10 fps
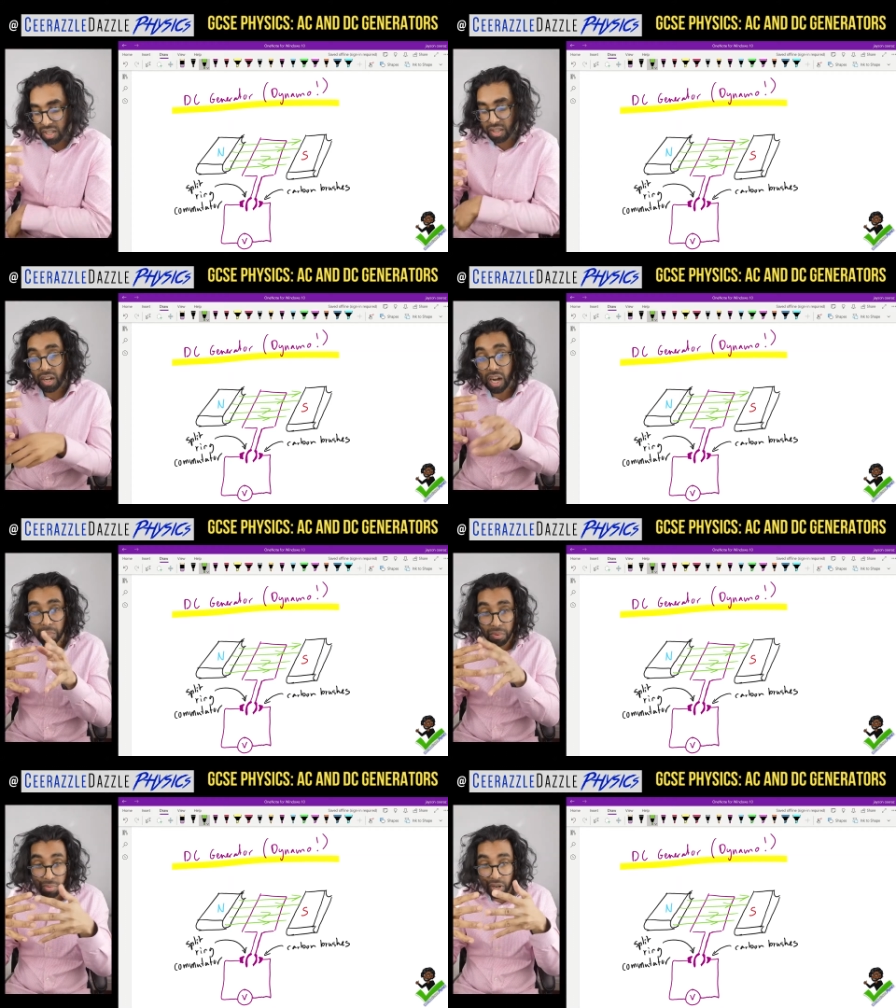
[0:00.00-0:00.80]
the
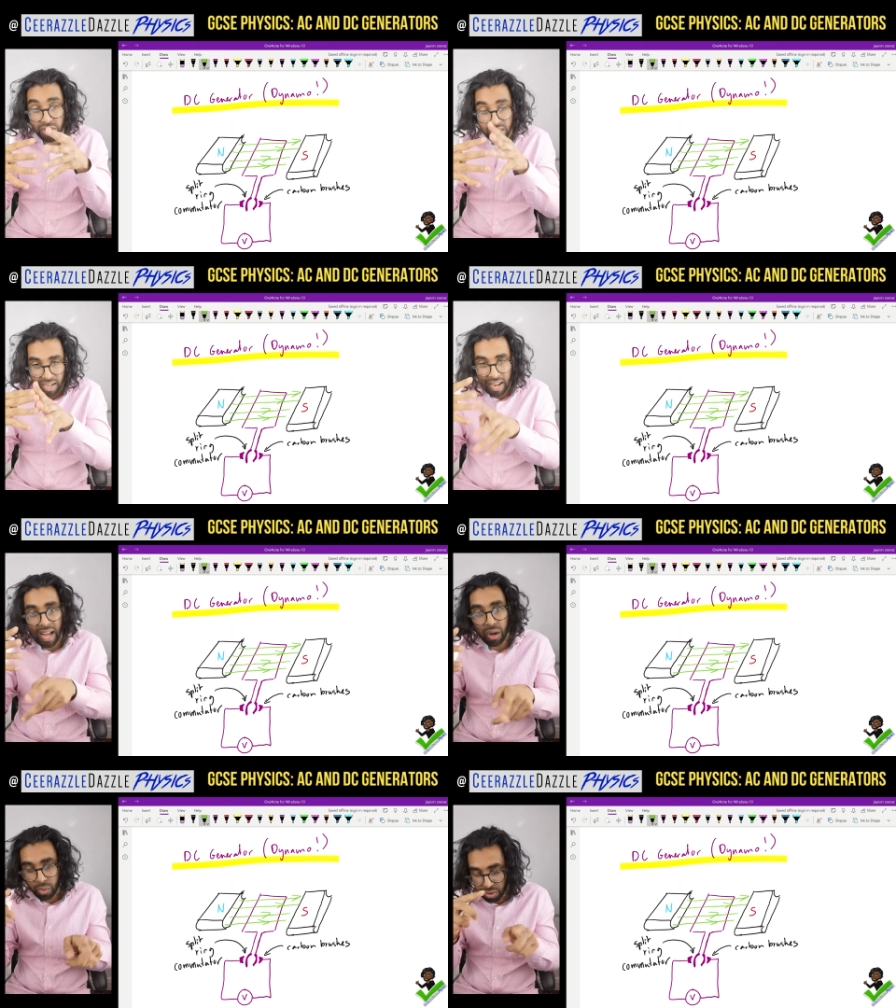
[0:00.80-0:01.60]
carbon brushes
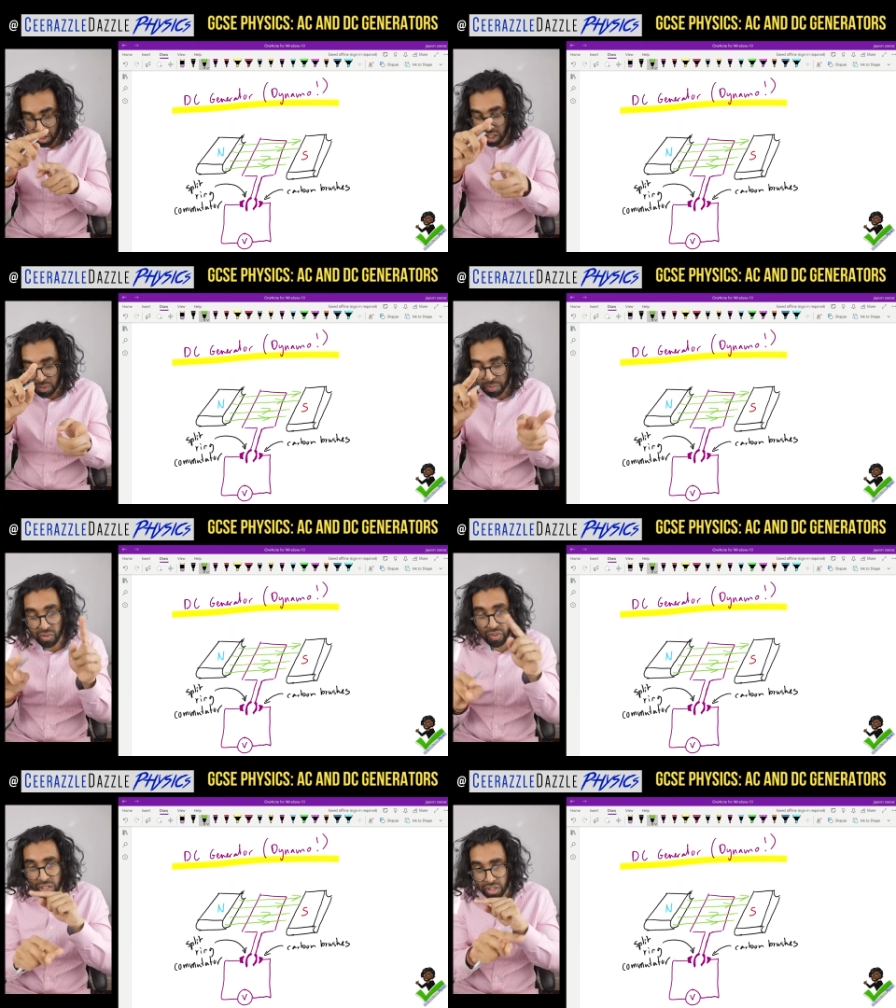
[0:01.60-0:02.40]
allow the
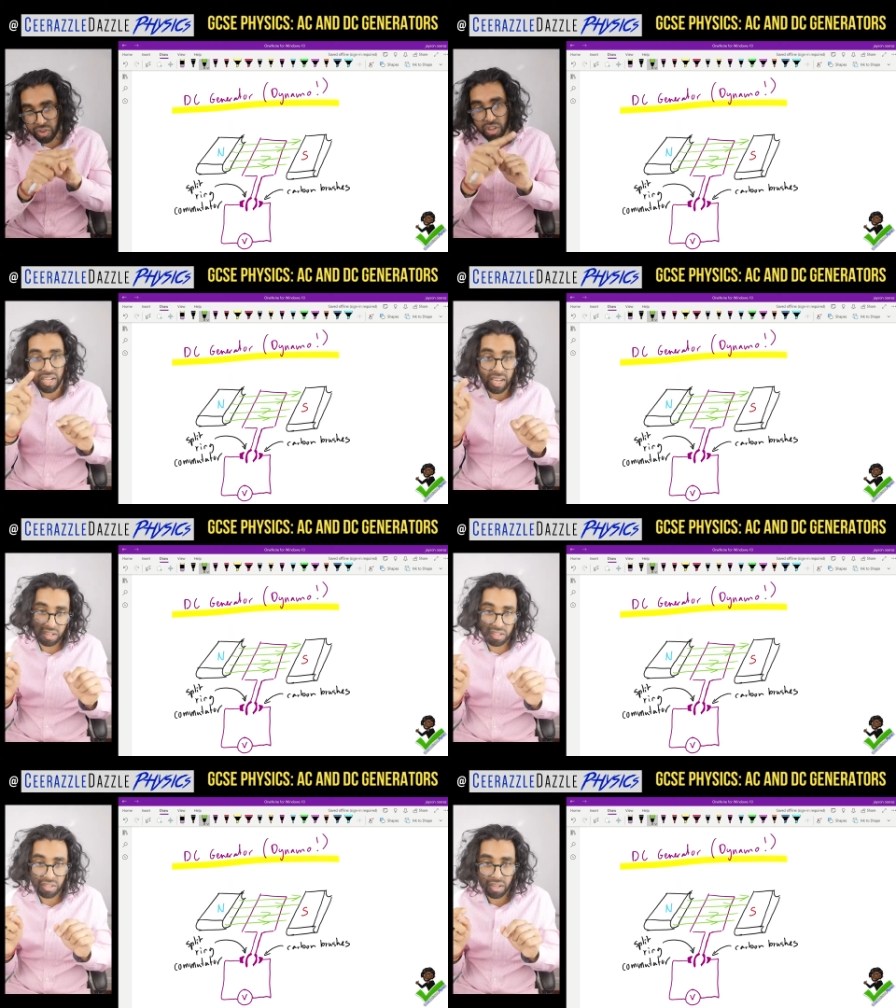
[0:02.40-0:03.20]
split rings to
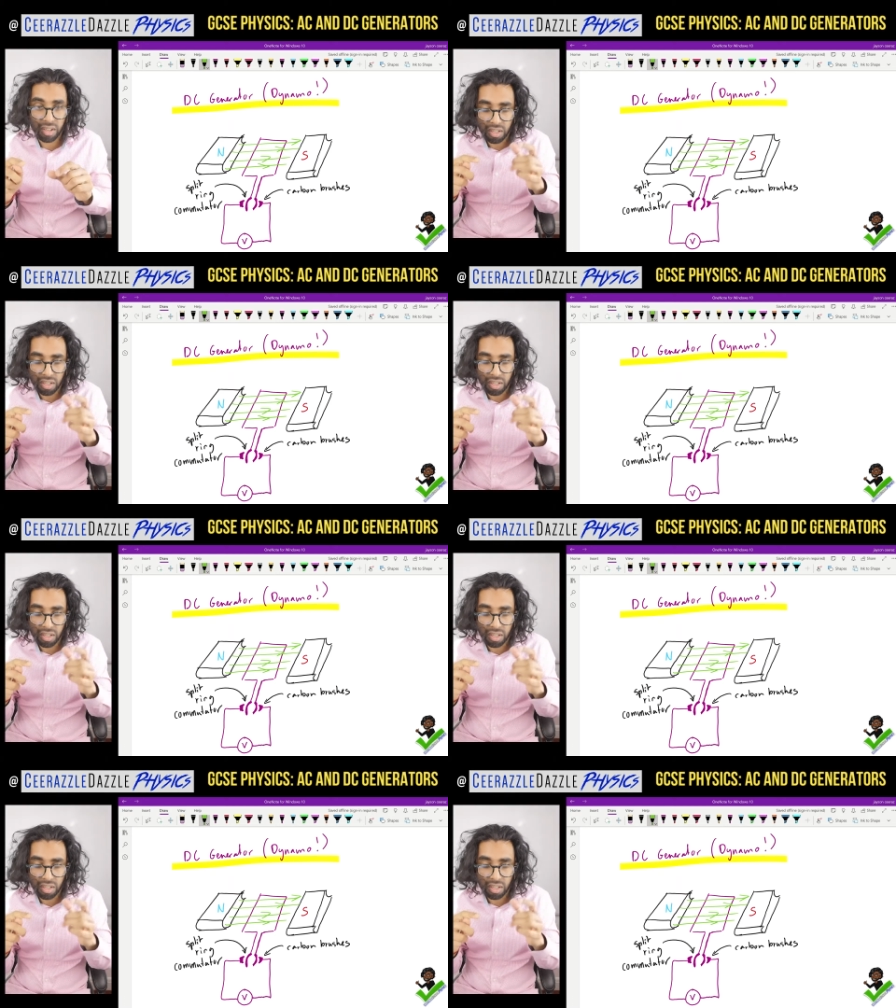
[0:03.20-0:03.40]
rotate.